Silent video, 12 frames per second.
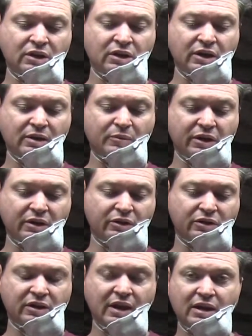I got my
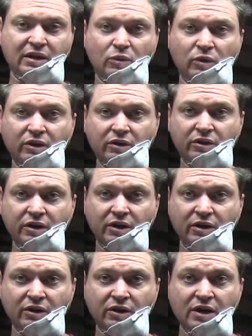little sanding wheel on
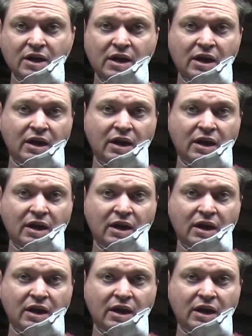here,